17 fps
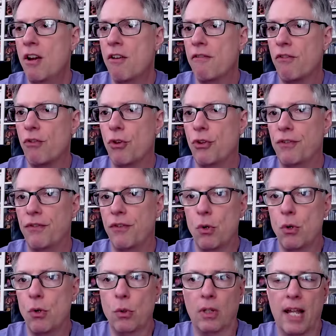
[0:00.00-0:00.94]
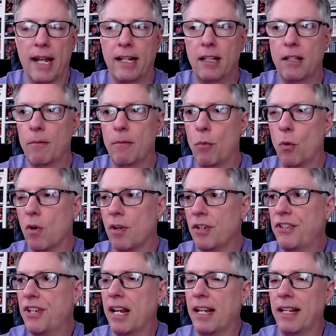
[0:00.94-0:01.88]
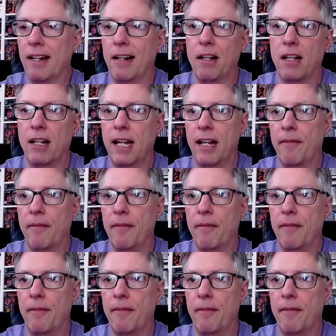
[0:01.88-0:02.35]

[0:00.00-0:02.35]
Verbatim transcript: for those of you who like the more psychedelic